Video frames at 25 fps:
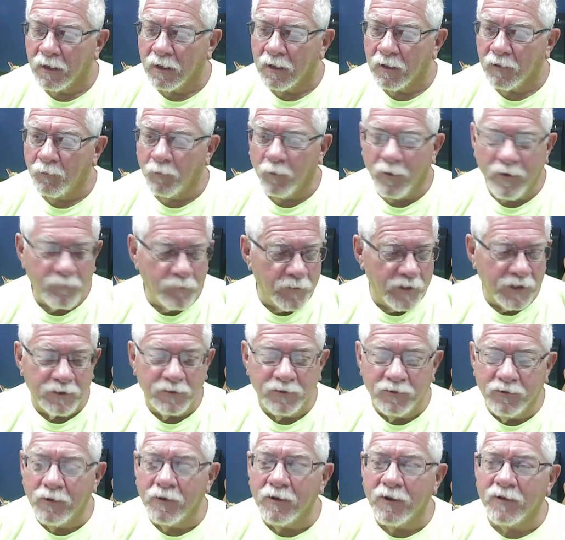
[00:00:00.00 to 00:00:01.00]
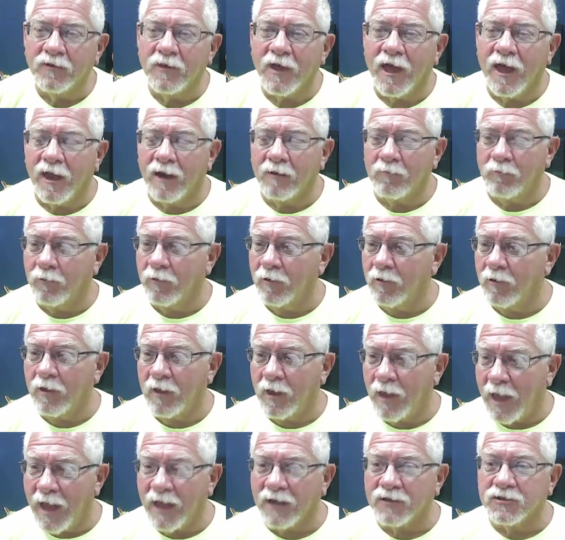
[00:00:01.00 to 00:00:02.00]
We've been doing that
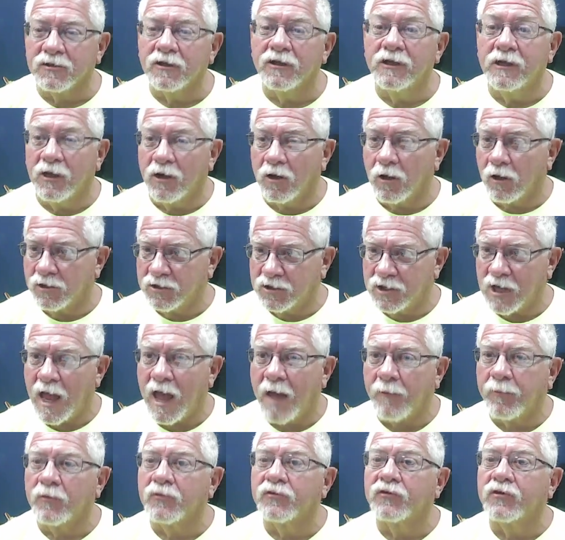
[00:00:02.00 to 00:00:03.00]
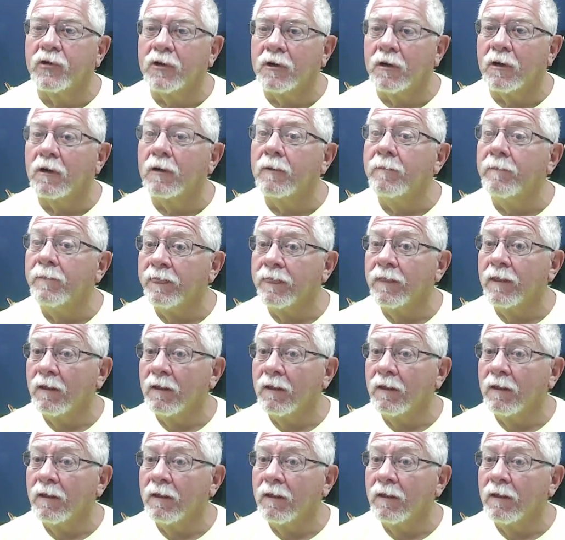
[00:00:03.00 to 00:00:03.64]
actually in our chapels here